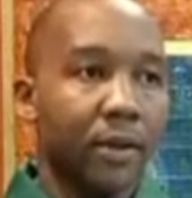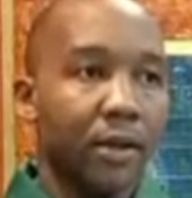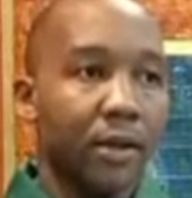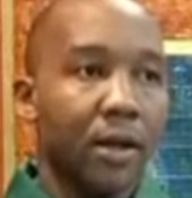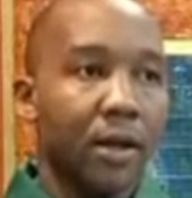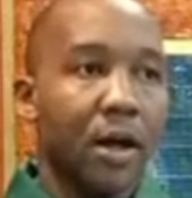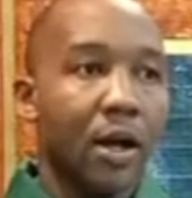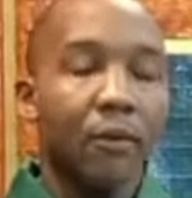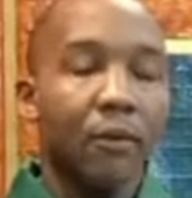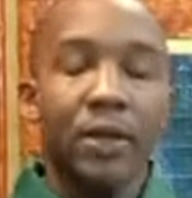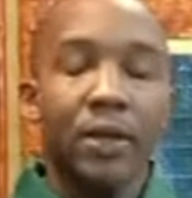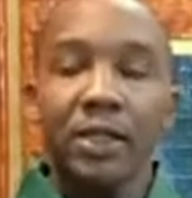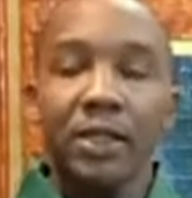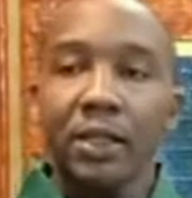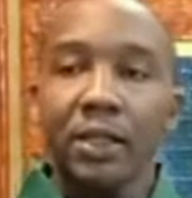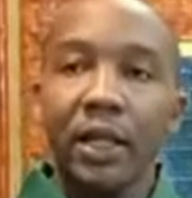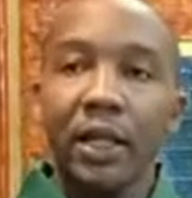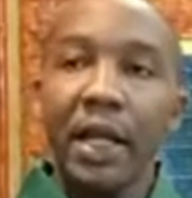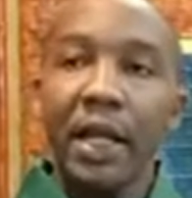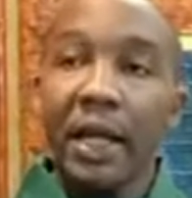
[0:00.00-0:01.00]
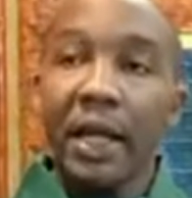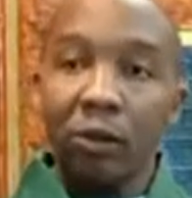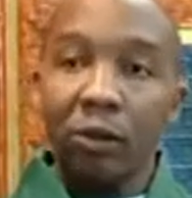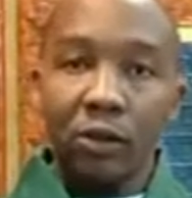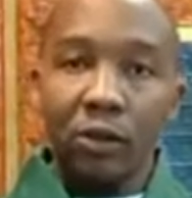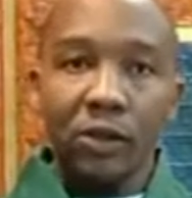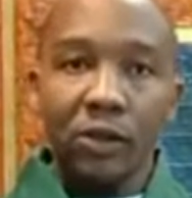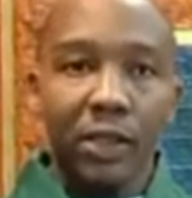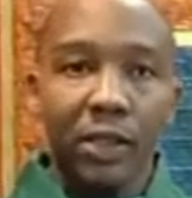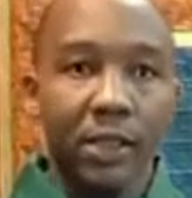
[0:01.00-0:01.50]
Are we still
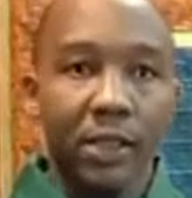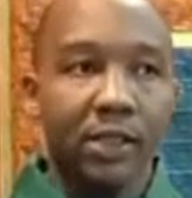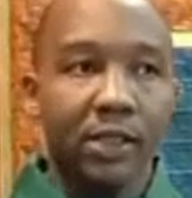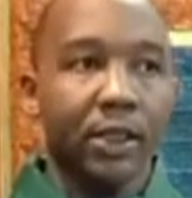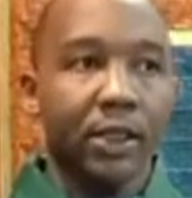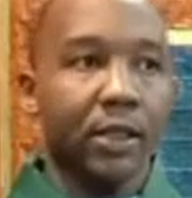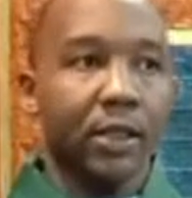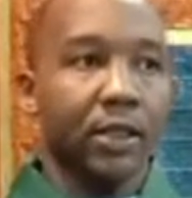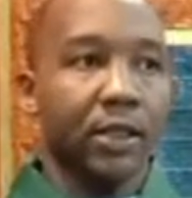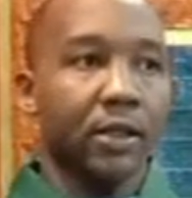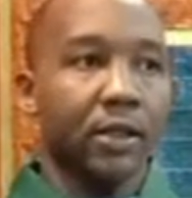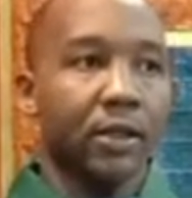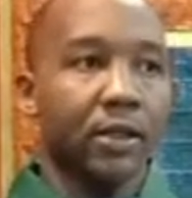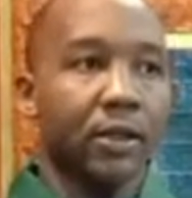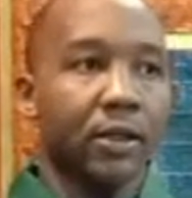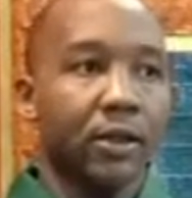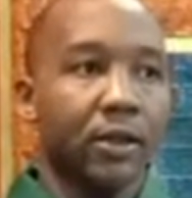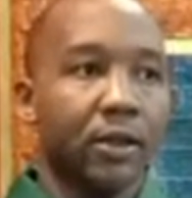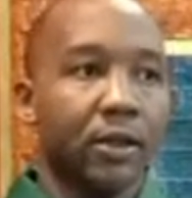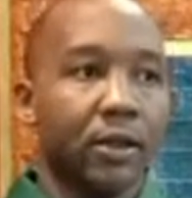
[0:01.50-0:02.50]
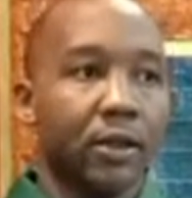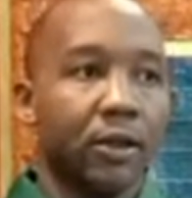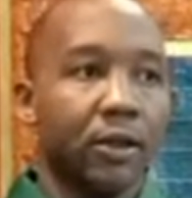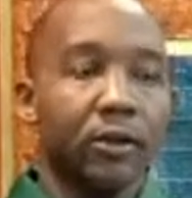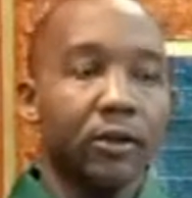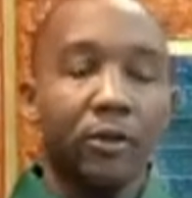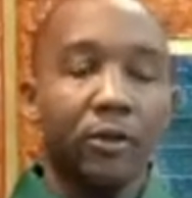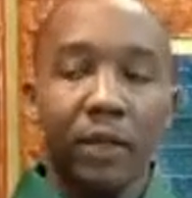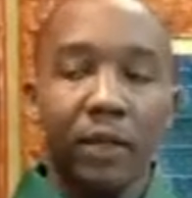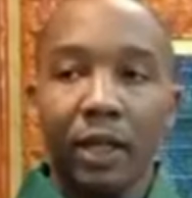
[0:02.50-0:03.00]
enthusiastic
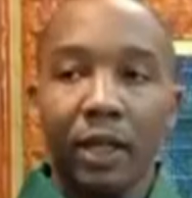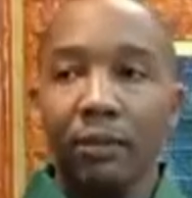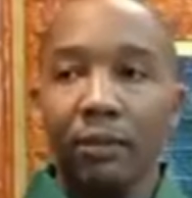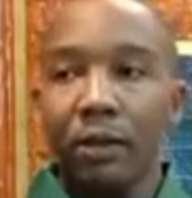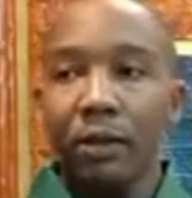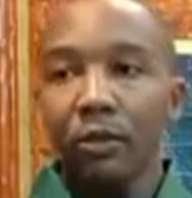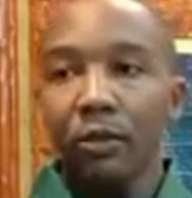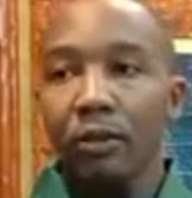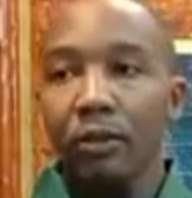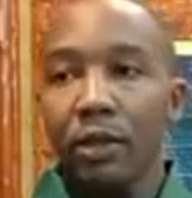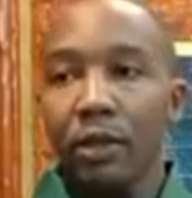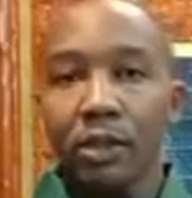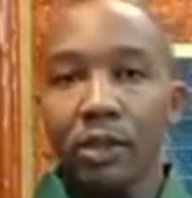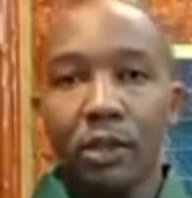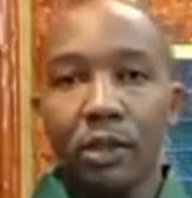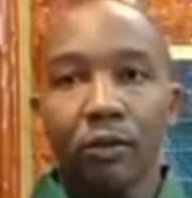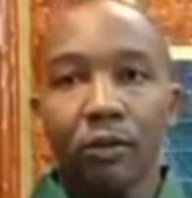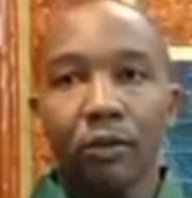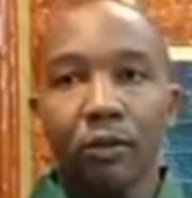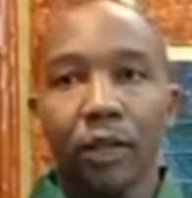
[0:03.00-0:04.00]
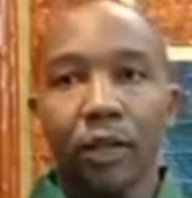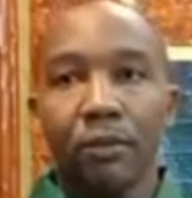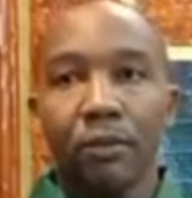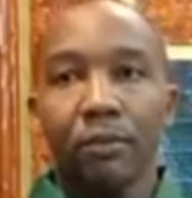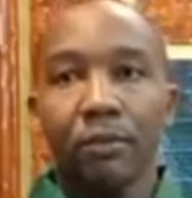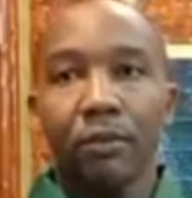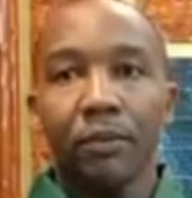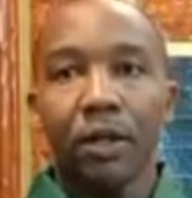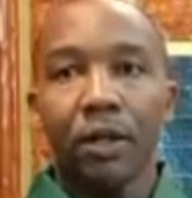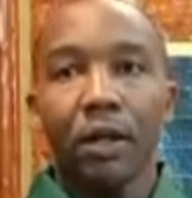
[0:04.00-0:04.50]
to be able to listen to him?
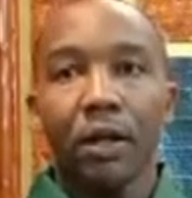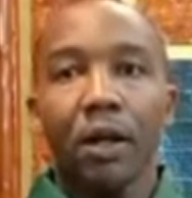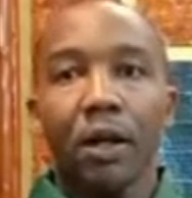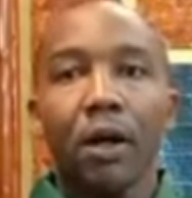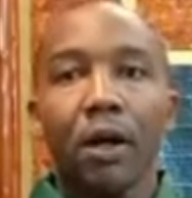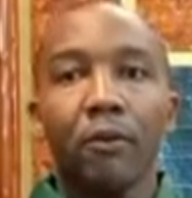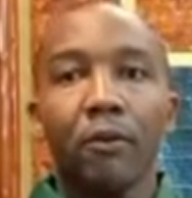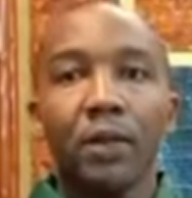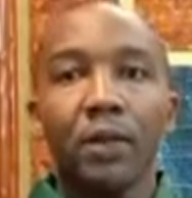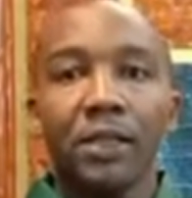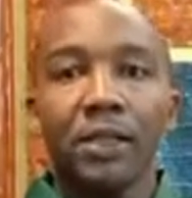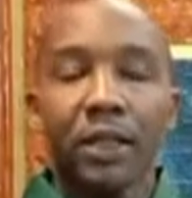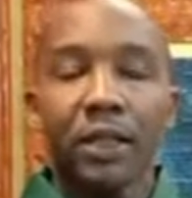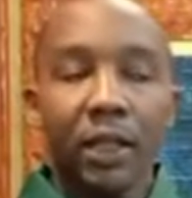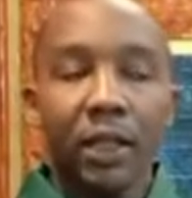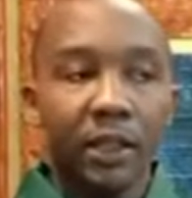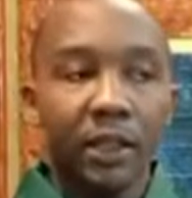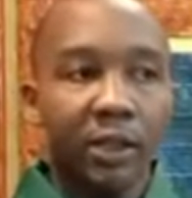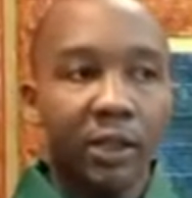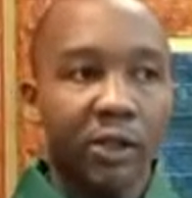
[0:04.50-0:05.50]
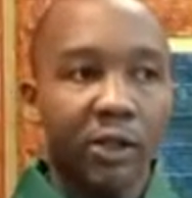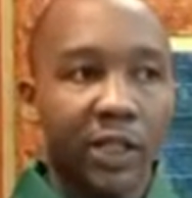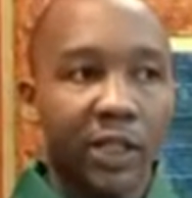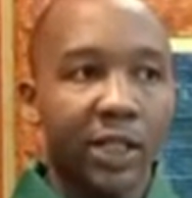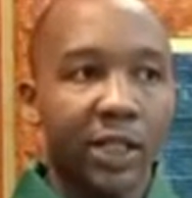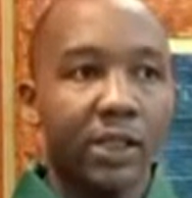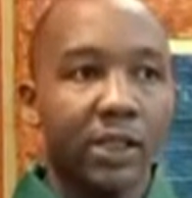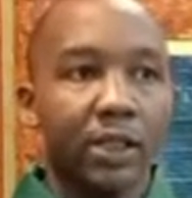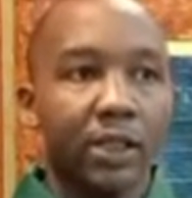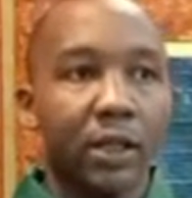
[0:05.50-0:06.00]
Are we still
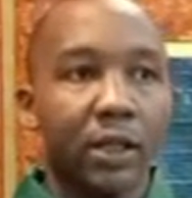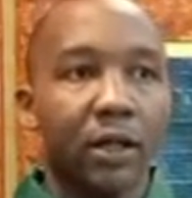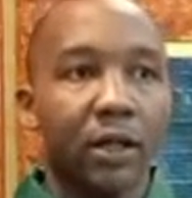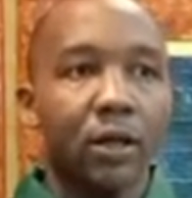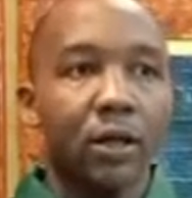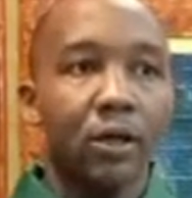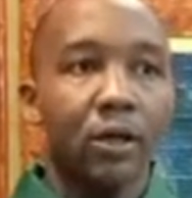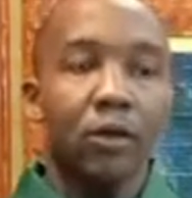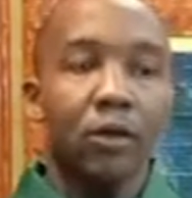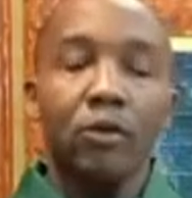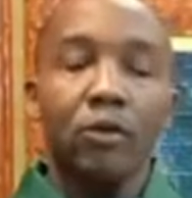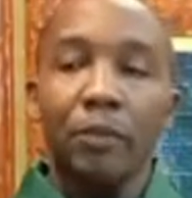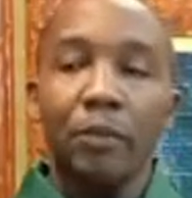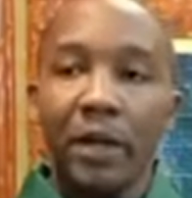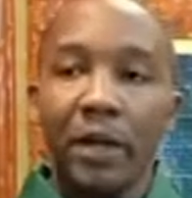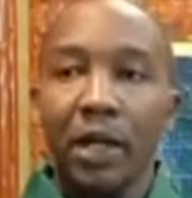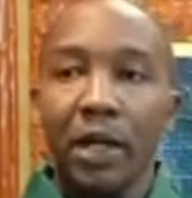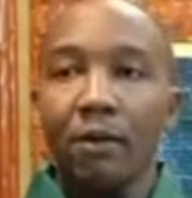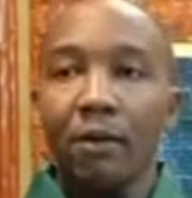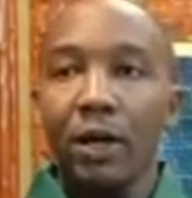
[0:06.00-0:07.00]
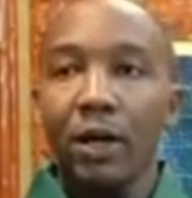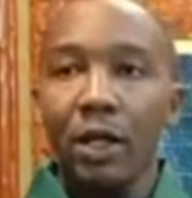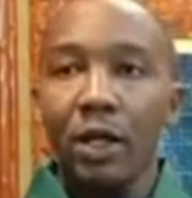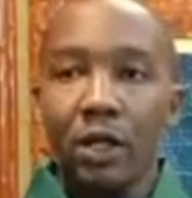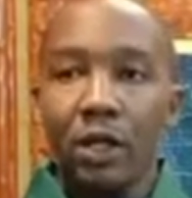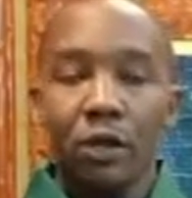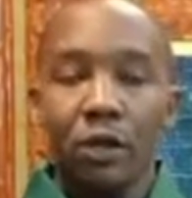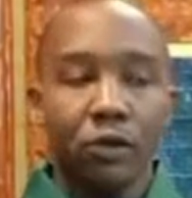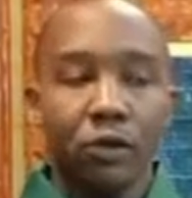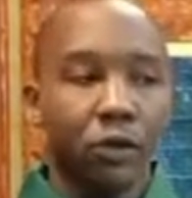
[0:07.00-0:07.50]
enthusiastic to bring our
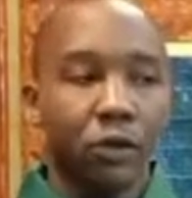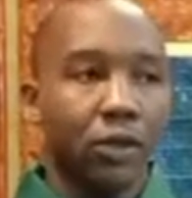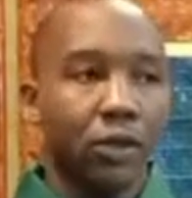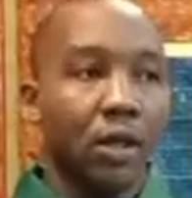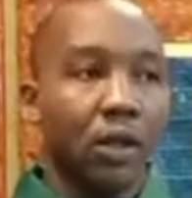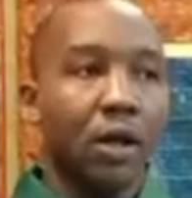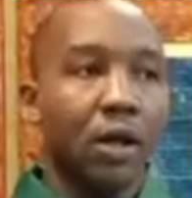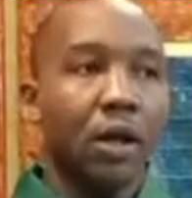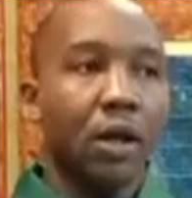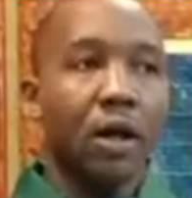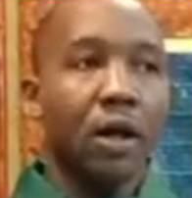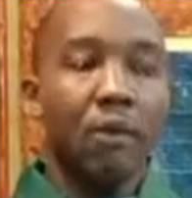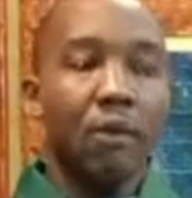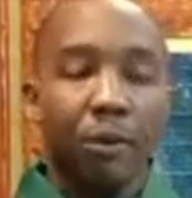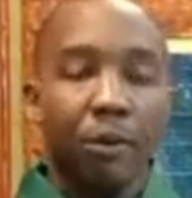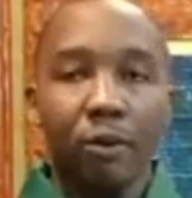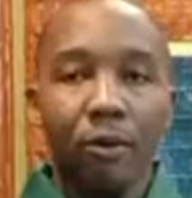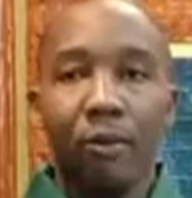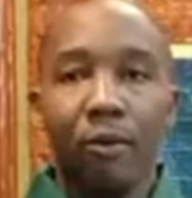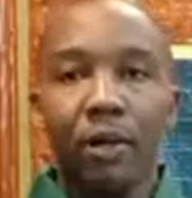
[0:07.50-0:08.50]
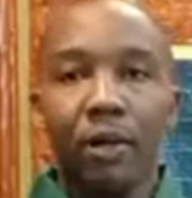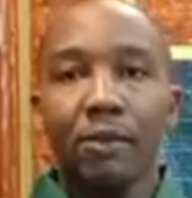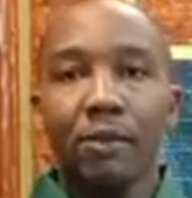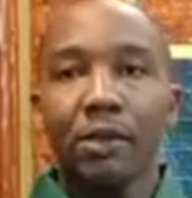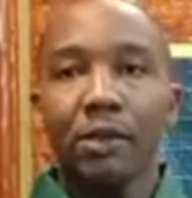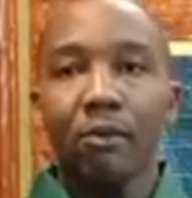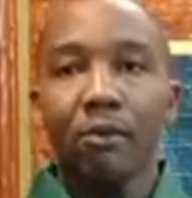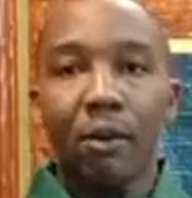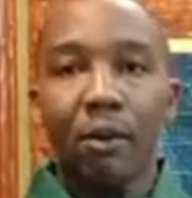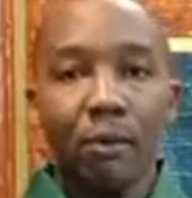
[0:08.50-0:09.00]
issues, our problems,
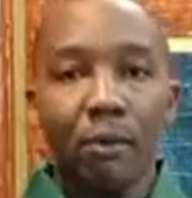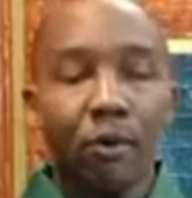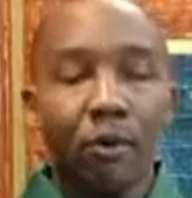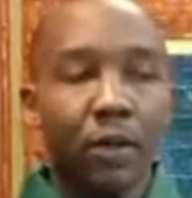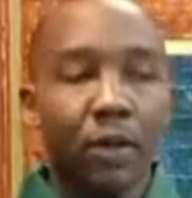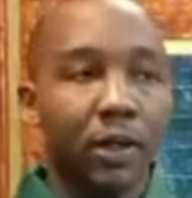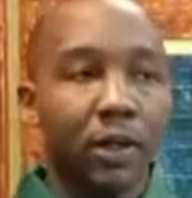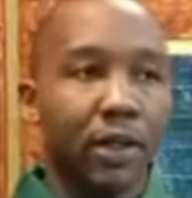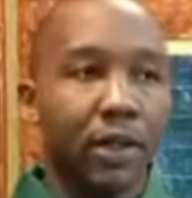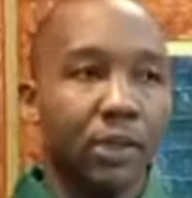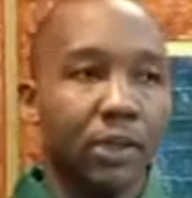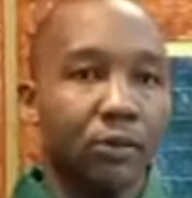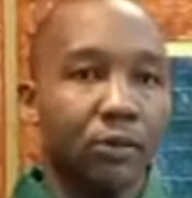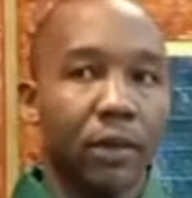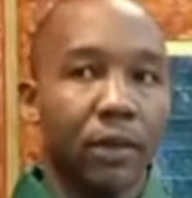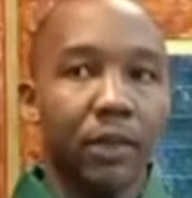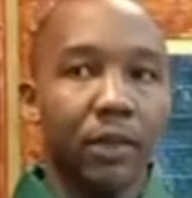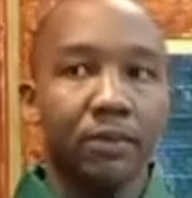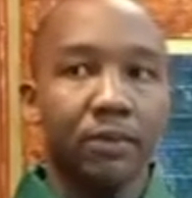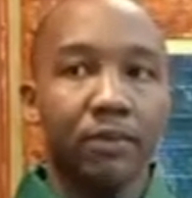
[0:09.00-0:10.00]
our brokenness to him?